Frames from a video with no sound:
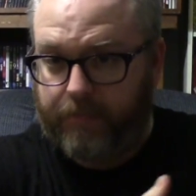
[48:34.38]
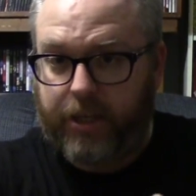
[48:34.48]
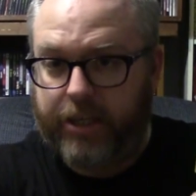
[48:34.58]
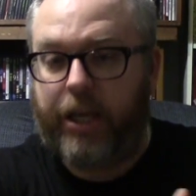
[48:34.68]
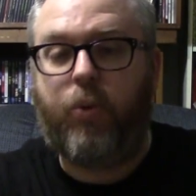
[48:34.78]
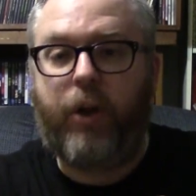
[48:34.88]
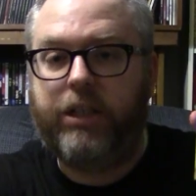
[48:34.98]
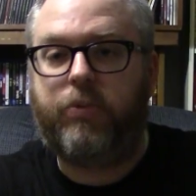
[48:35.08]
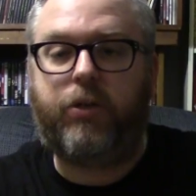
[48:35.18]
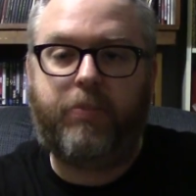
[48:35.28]
It's like
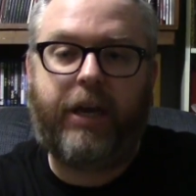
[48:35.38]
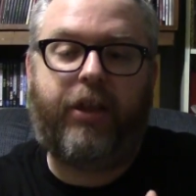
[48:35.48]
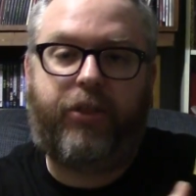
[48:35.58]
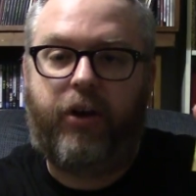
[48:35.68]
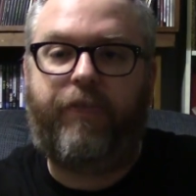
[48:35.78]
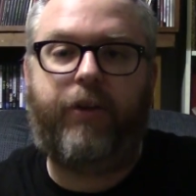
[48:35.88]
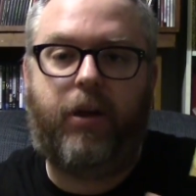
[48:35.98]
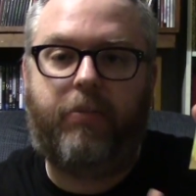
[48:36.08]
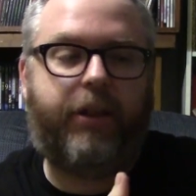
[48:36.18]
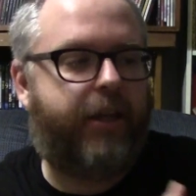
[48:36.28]
Wayne's World make a third
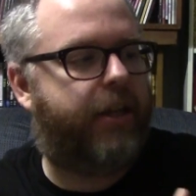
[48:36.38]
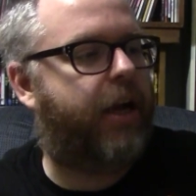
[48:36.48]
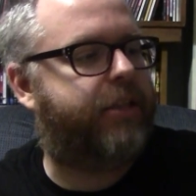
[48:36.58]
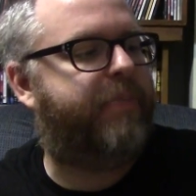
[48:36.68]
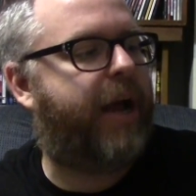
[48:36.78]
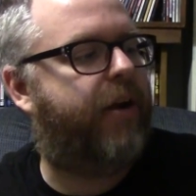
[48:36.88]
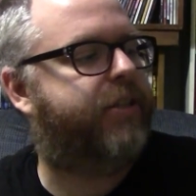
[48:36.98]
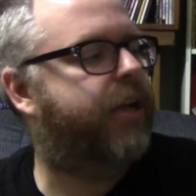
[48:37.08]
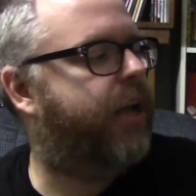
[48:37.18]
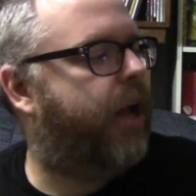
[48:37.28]
film. I think the Austin
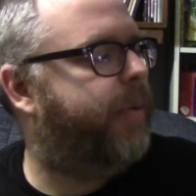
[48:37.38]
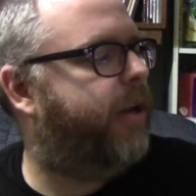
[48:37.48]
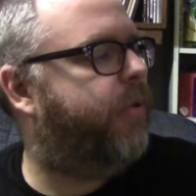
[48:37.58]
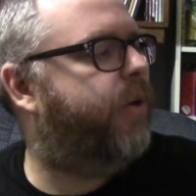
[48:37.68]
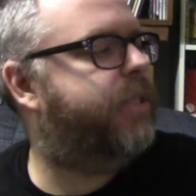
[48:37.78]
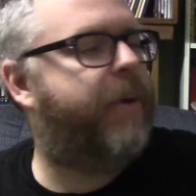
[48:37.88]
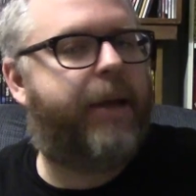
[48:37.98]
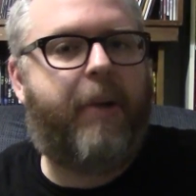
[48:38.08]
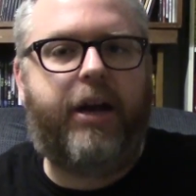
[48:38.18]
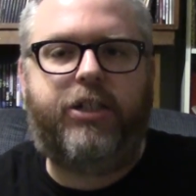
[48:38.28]
Powers. I mean, what is
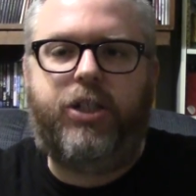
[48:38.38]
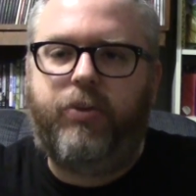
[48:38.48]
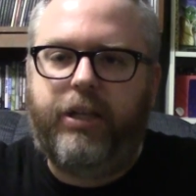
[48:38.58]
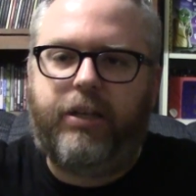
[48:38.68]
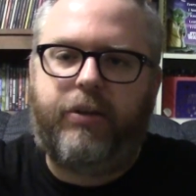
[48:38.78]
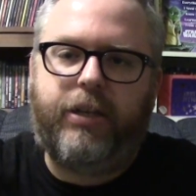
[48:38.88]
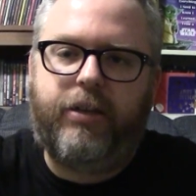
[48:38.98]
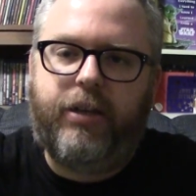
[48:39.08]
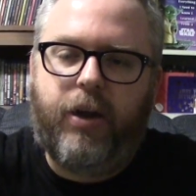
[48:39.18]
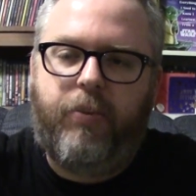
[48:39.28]
Mike Myers doing? He,
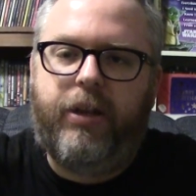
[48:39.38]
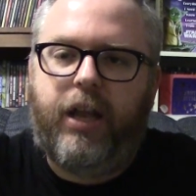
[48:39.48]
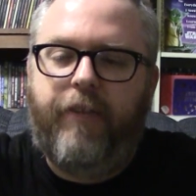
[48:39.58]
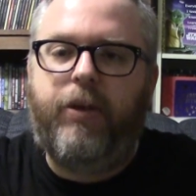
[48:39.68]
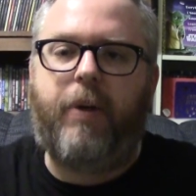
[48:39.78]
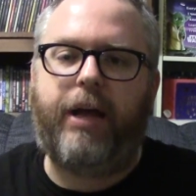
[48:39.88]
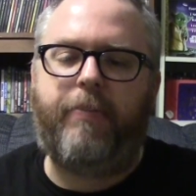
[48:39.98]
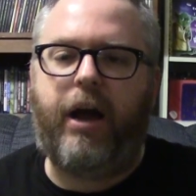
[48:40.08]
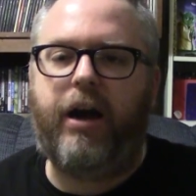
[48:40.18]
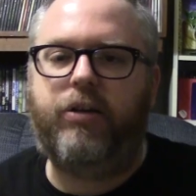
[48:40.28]
you know, we love you, Mike
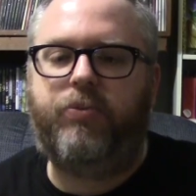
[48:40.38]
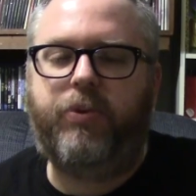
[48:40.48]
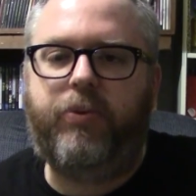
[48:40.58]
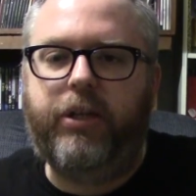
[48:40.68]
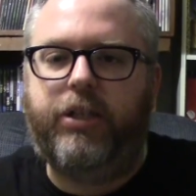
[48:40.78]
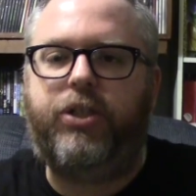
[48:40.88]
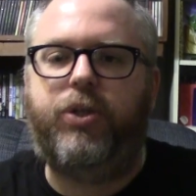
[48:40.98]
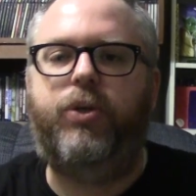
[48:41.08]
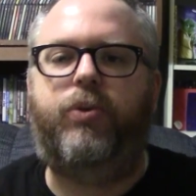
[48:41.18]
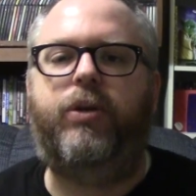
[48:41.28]
Myers. We really
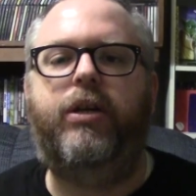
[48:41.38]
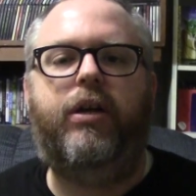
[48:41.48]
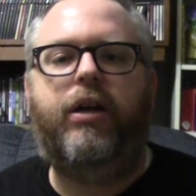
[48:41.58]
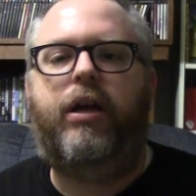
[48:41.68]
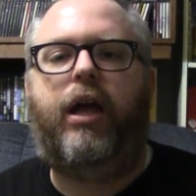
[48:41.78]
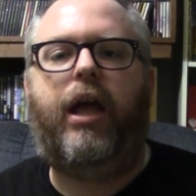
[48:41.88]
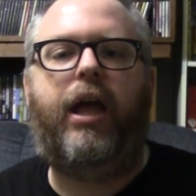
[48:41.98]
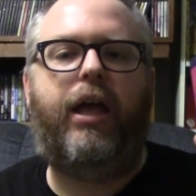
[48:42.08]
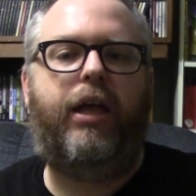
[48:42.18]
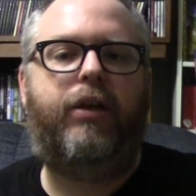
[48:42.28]
do,
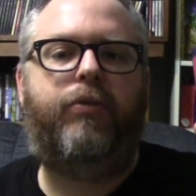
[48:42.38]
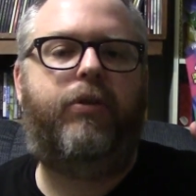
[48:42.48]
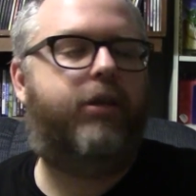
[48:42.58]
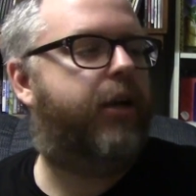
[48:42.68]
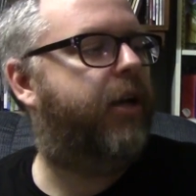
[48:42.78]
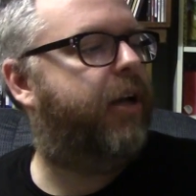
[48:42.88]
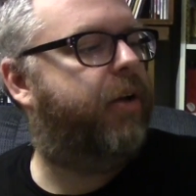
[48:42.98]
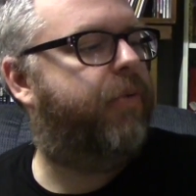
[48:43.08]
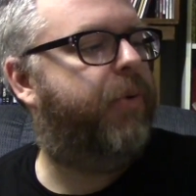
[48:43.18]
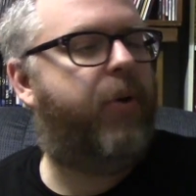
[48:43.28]
and
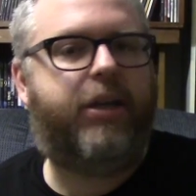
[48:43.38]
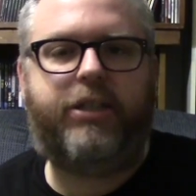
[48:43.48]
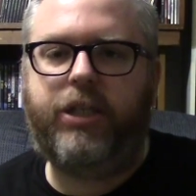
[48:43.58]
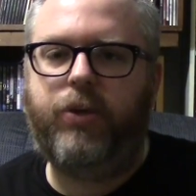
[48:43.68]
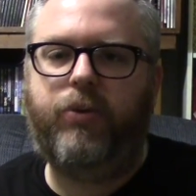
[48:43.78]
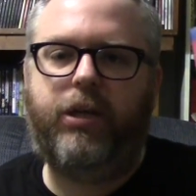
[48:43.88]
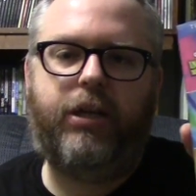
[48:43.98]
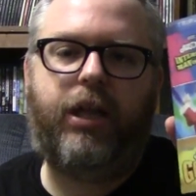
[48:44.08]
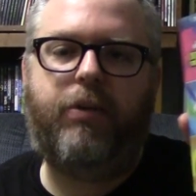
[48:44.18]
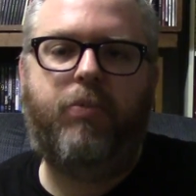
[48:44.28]
uh, we want to see you in
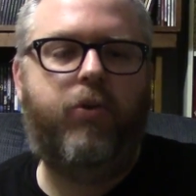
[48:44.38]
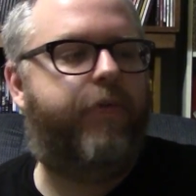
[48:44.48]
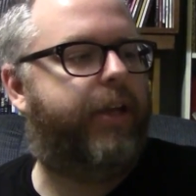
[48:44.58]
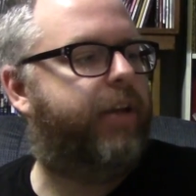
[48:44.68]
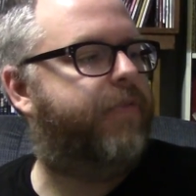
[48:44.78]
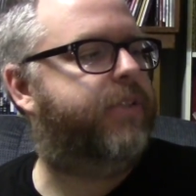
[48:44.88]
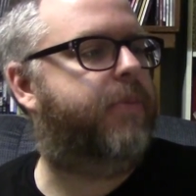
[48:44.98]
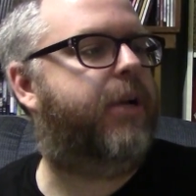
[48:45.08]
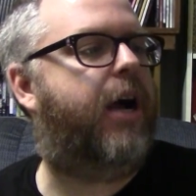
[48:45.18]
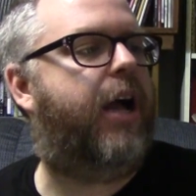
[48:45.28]
another movie of
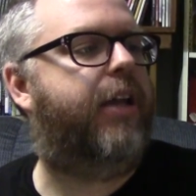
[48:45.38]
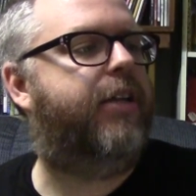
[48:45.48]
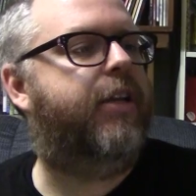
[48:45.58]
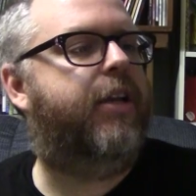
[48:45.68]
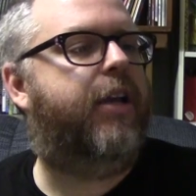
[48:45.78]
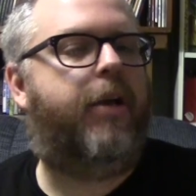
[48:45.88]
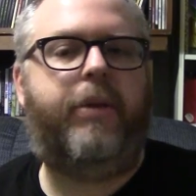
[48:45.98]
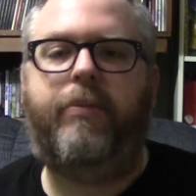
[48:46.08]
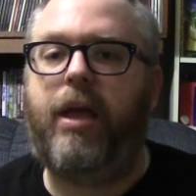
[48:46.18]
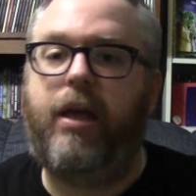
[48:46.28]
some kind. I
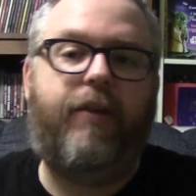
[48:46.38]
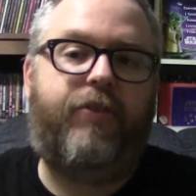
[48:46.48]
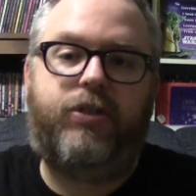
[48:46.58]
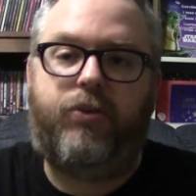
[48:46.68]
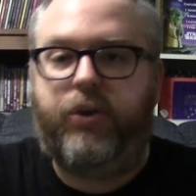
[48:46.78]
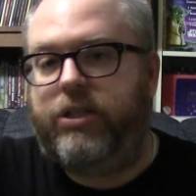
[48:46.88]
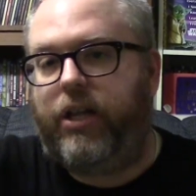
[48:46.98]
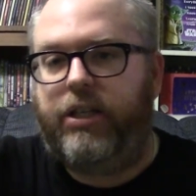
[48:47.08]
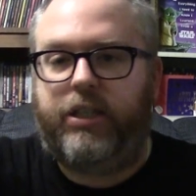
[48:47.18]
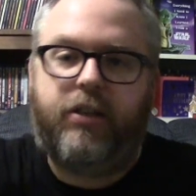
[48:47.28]
mean, if it's an original
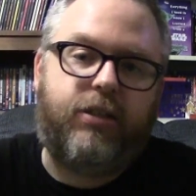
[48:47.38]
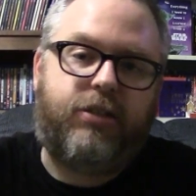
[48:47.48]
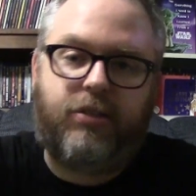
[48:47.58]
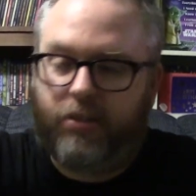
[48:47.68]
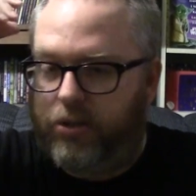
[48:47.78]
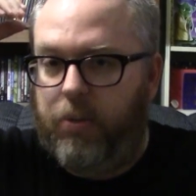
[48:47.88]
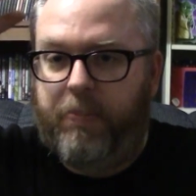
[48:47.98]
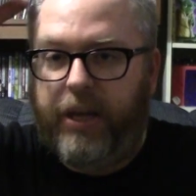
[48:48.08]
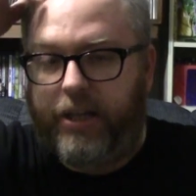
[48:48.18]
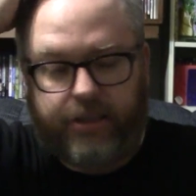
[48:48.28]
idea, so
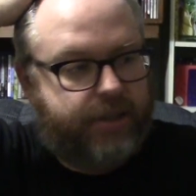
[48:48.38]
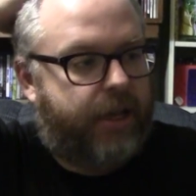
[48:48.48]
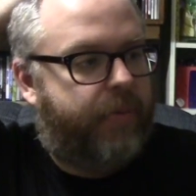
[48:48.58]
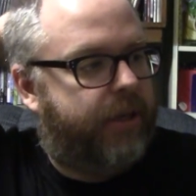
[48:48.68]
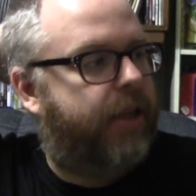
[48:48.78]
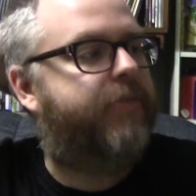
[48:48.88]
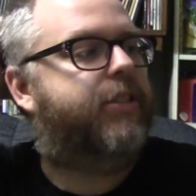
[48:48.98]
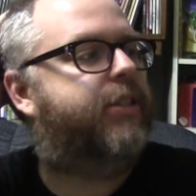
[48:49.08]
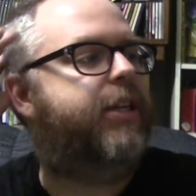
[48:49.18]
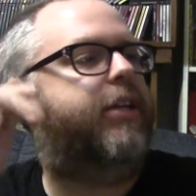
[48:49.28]
be it. I would love to
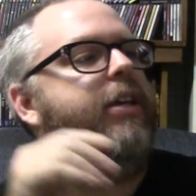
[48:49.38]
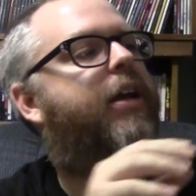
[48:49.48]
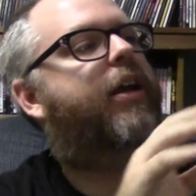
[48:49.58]
see it.